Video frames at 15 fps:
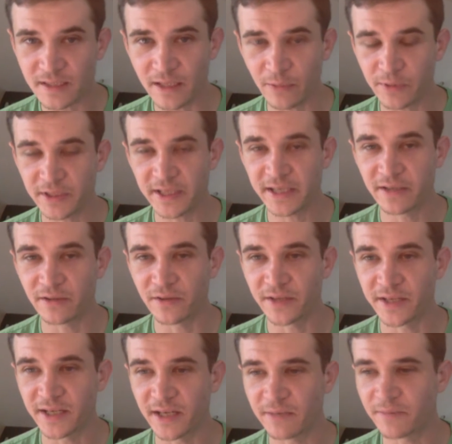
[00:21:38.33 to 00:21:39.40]
that would kill
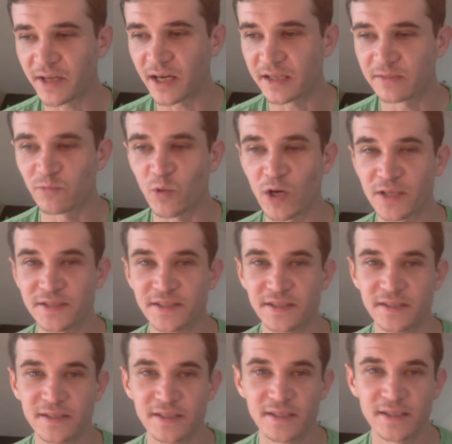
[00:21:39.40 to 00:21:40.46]
the unwanted